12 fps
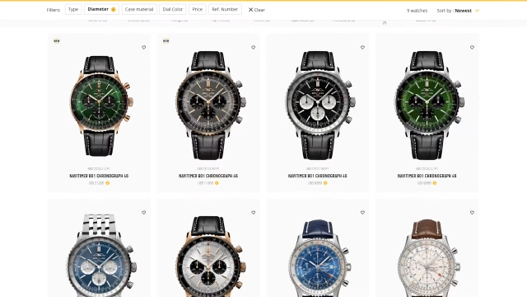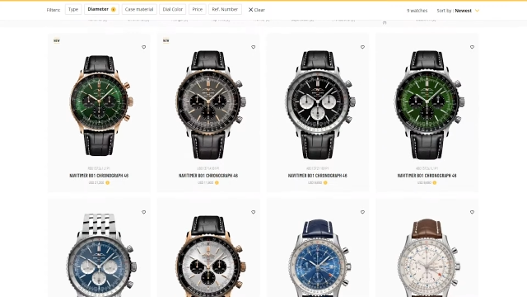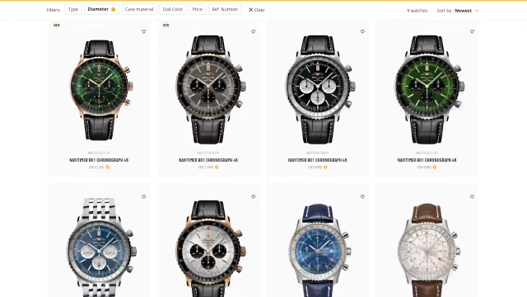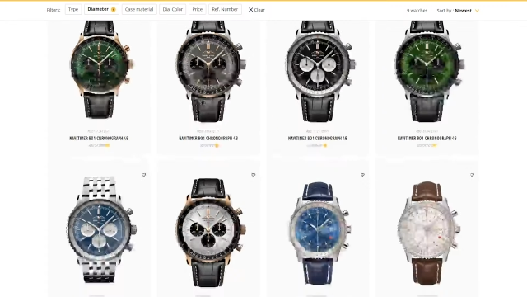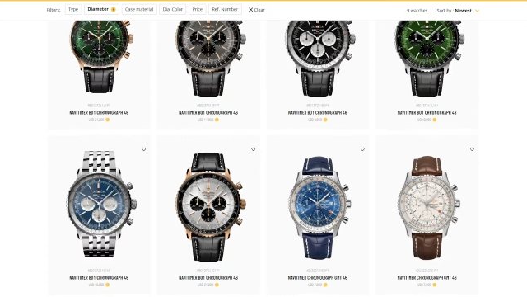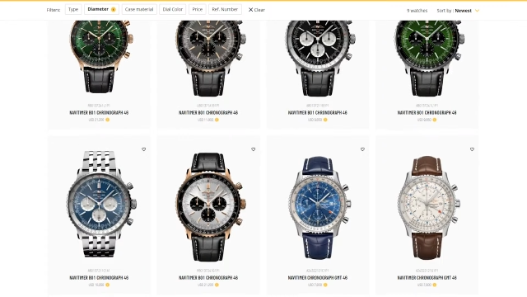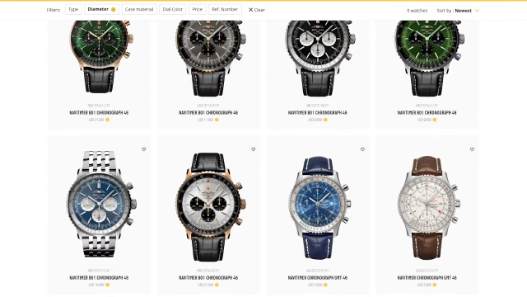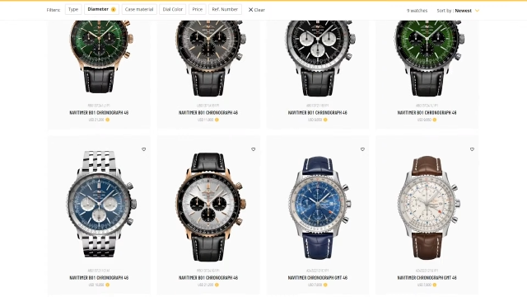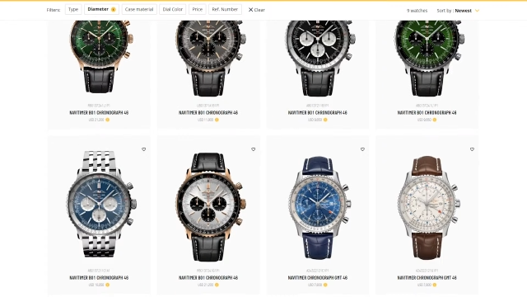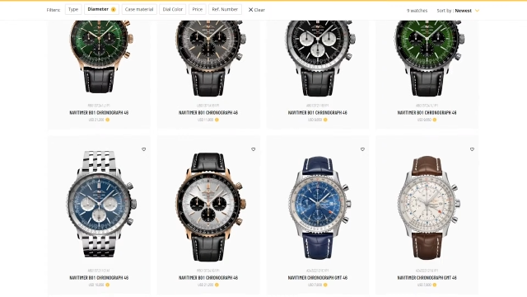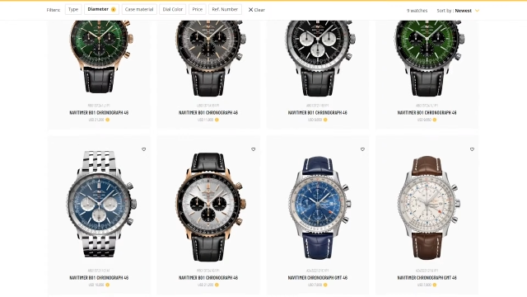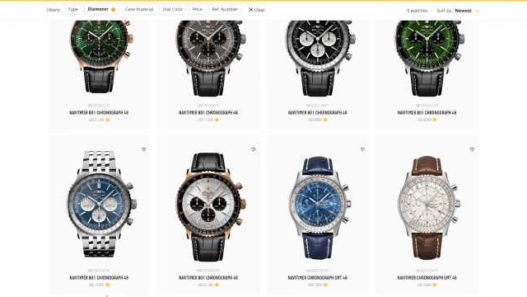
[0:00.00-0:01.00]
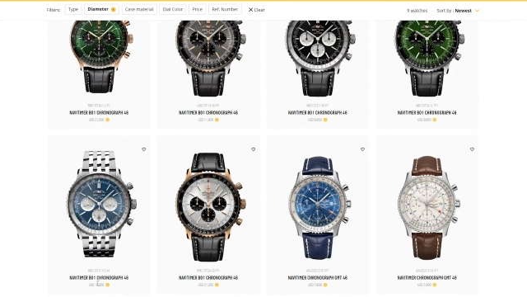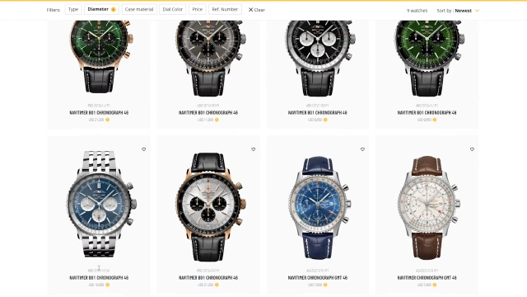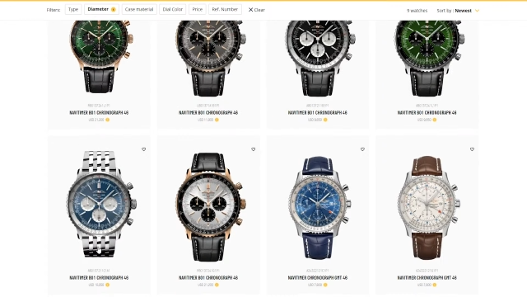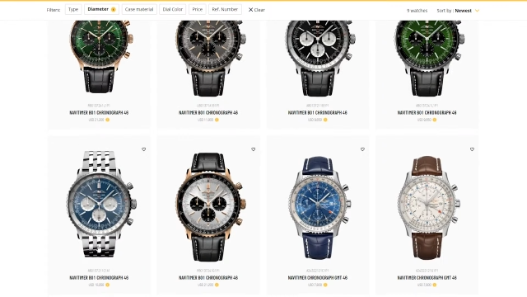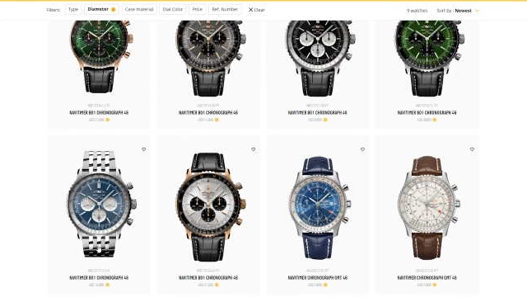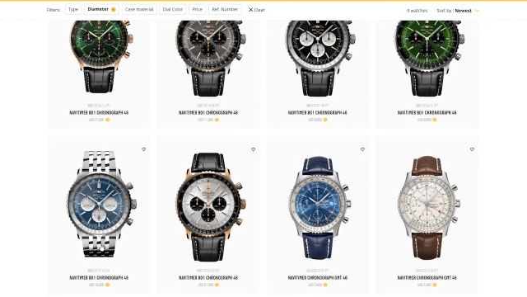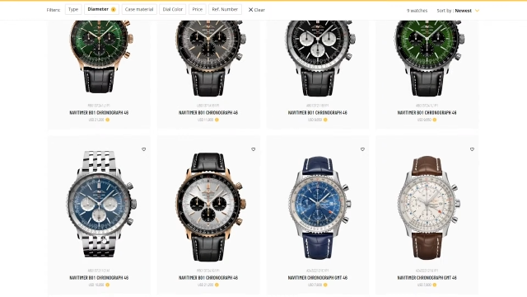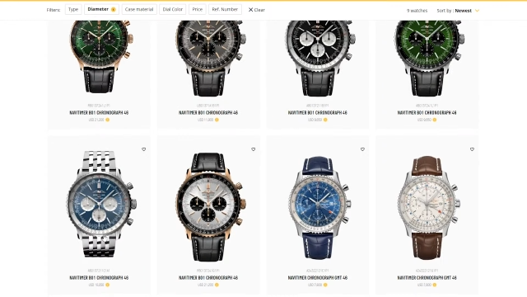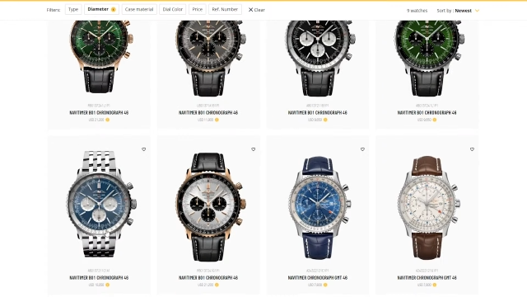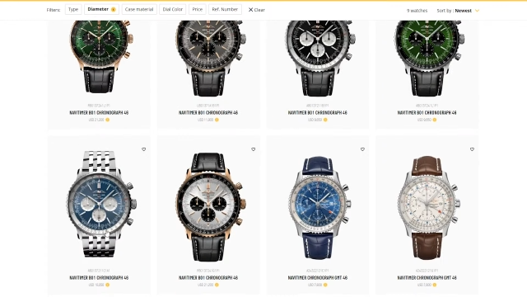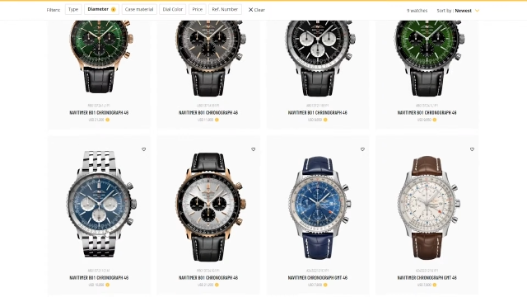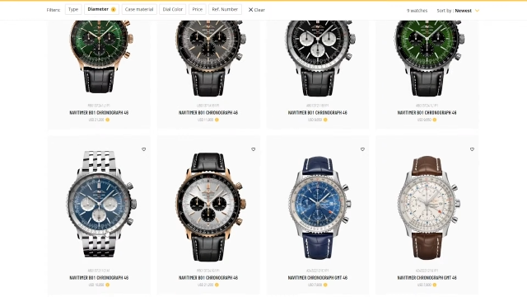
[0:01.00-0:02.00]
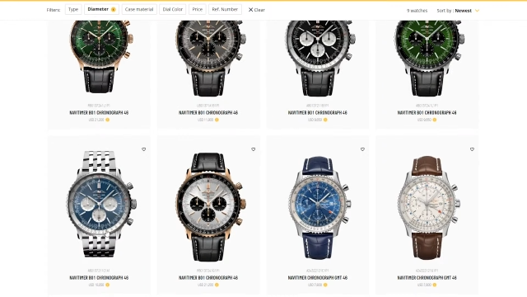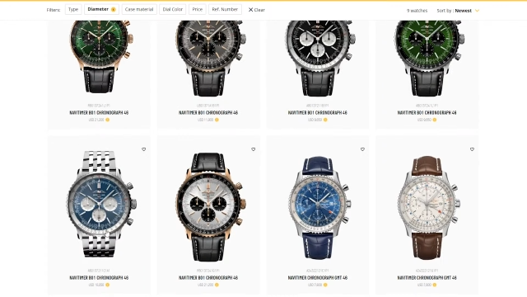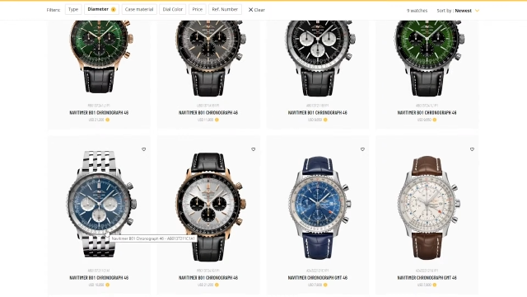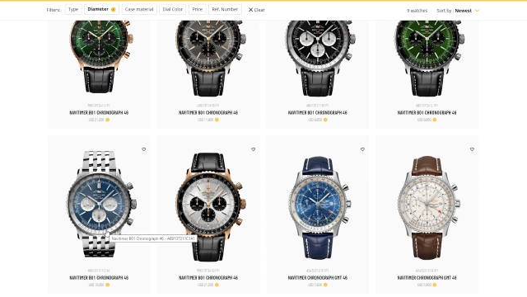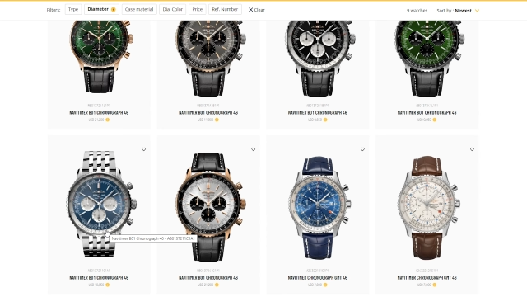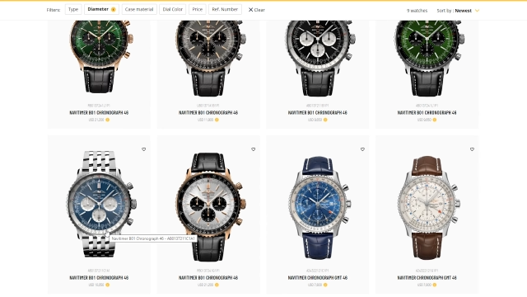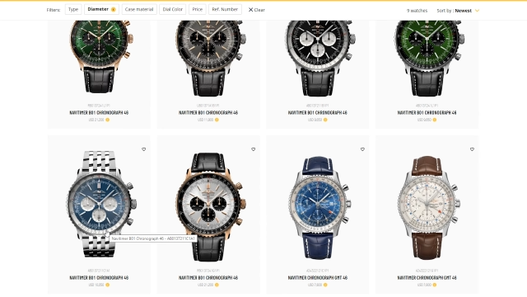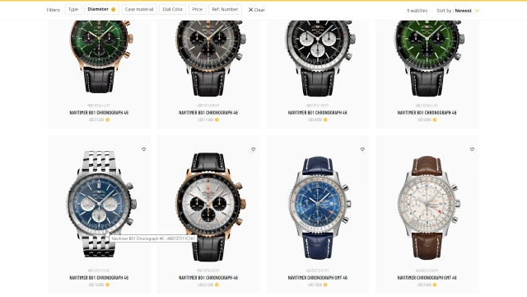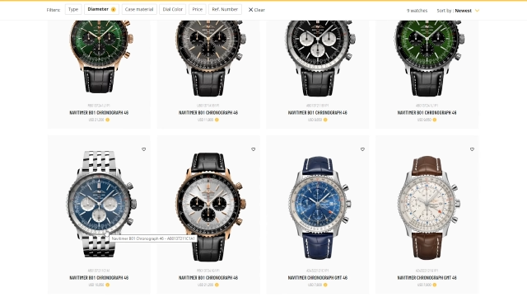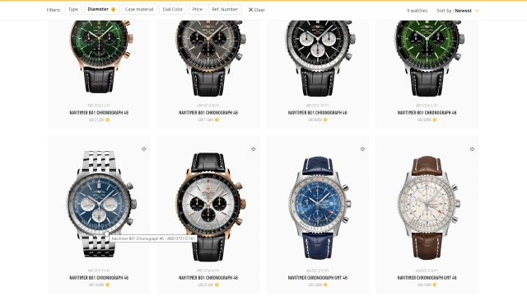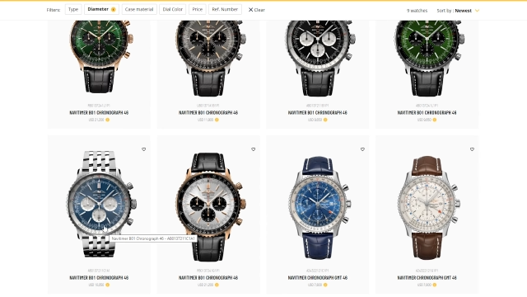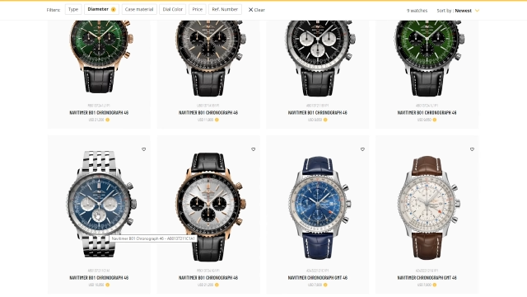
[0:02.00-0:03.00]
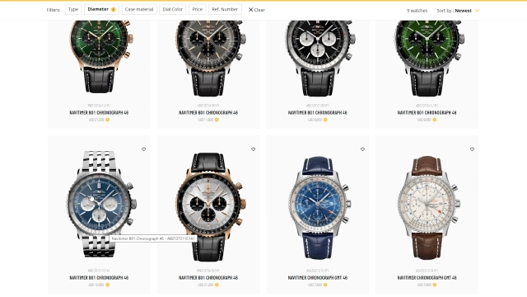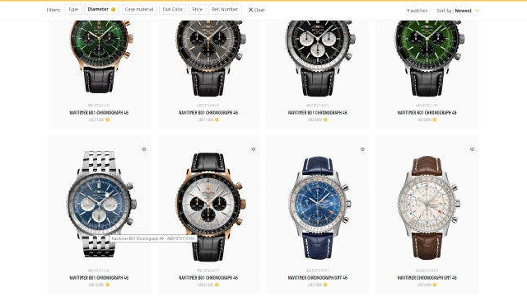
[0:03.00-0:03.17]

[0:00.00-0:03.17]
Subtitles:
[unreadable: no face in view]